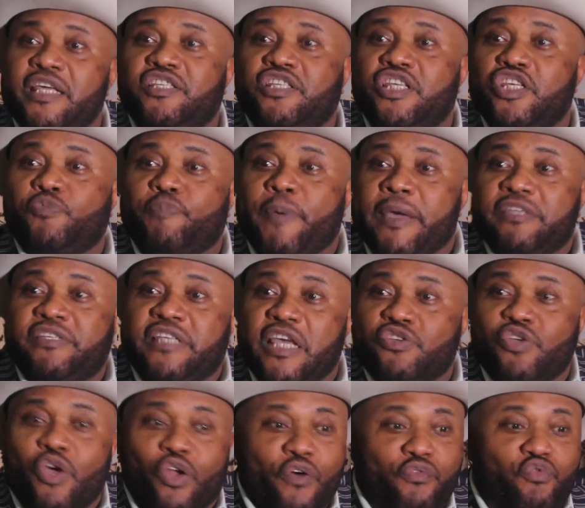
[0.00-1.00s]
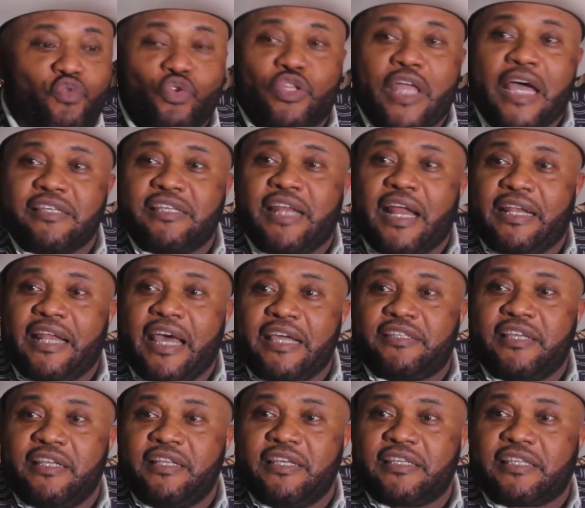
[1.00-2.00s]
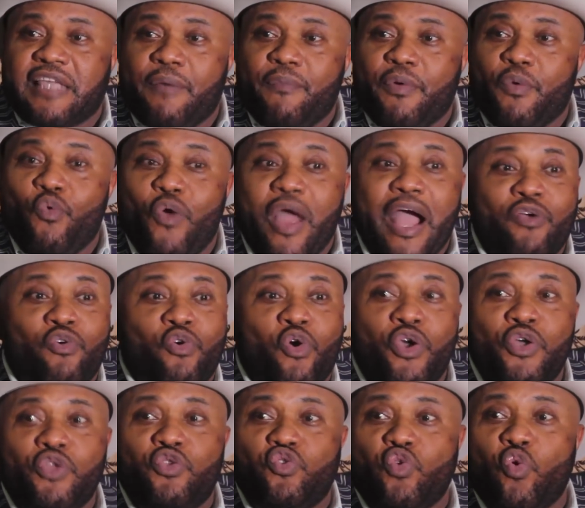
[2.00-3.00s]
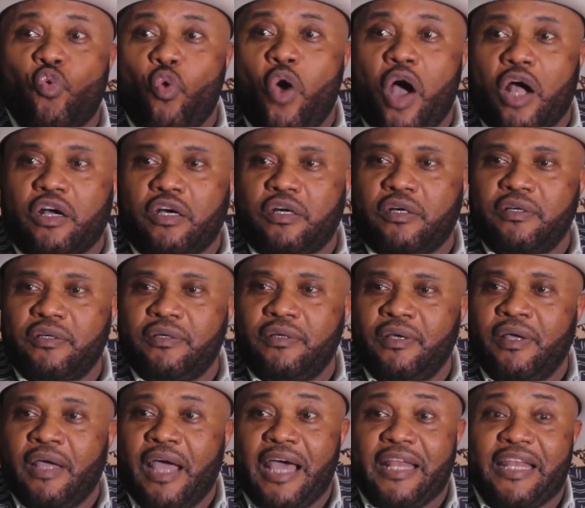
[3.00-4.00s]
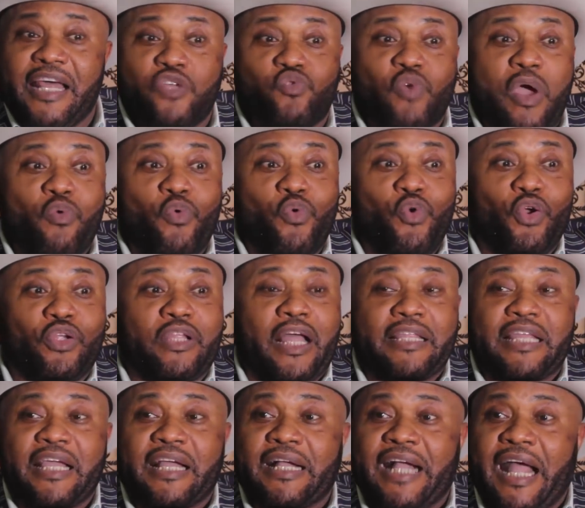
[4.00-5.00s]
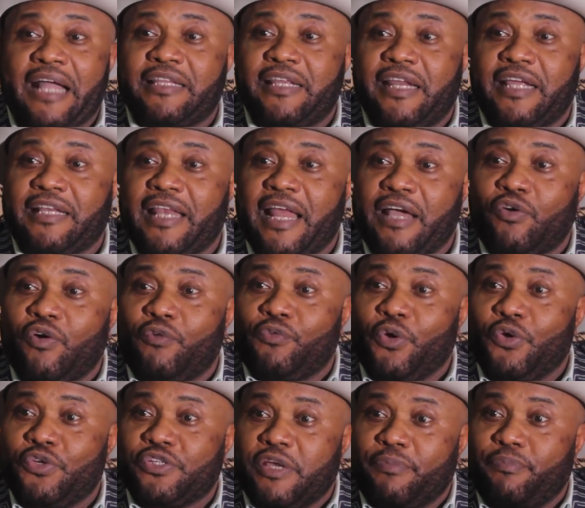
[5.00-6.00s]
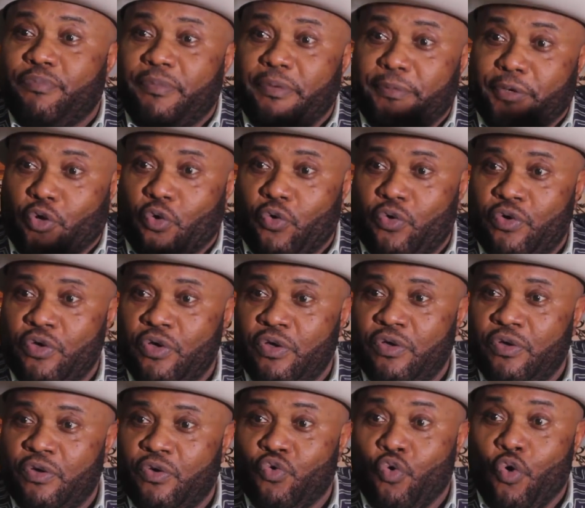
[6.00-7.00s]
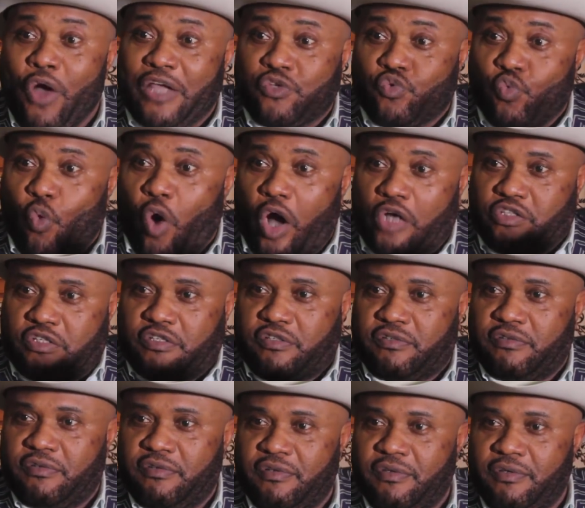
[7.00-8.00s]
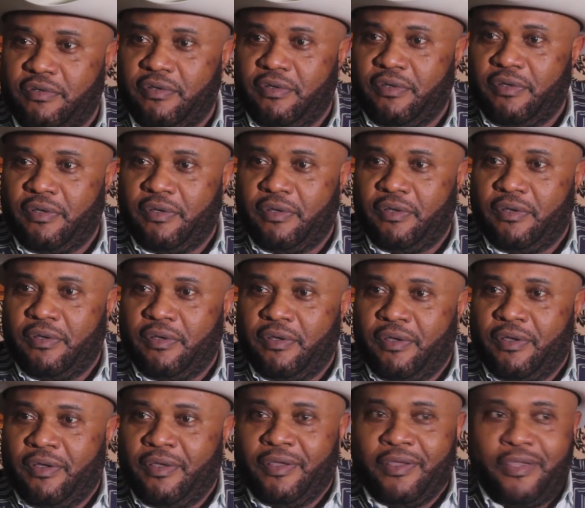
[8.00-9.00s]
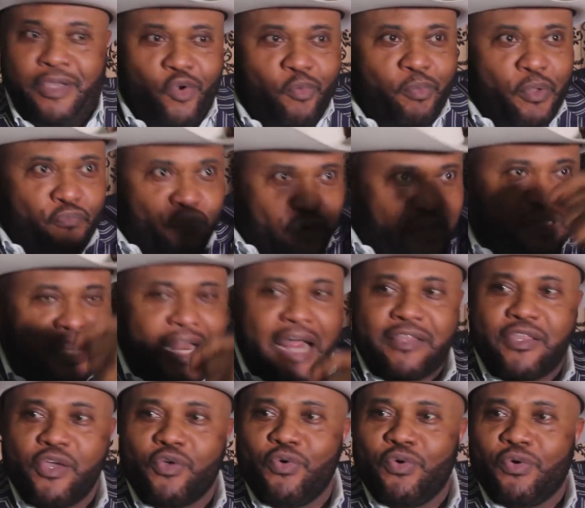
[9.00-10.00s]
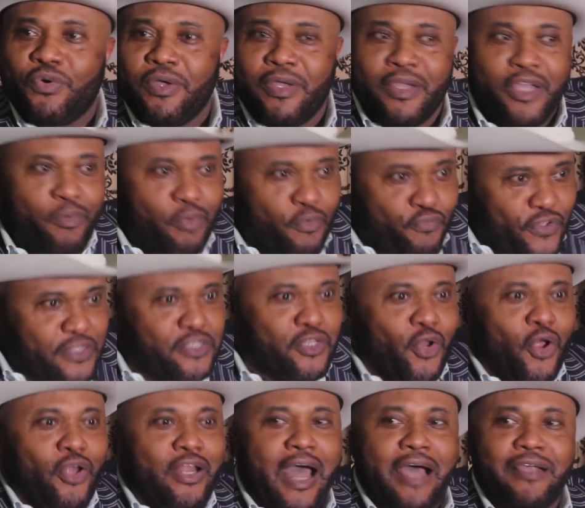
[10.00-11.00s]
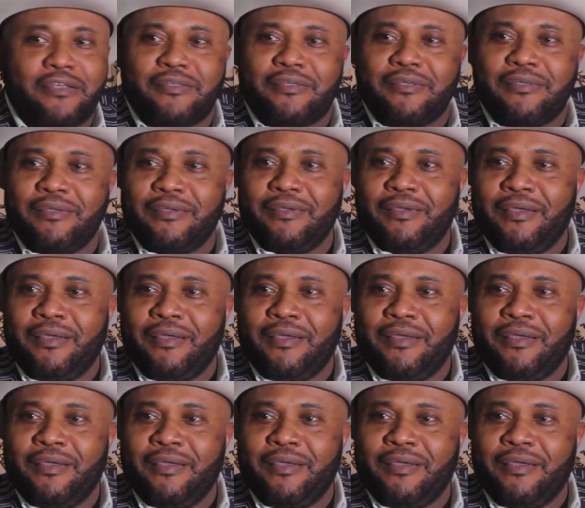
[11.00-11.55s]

this dispensation of 2019, this campaign, we are going to work. And that's why we looked at a candidate like Governor Mimiko, who has worked. He will be facing Atiku, he'll be facing others.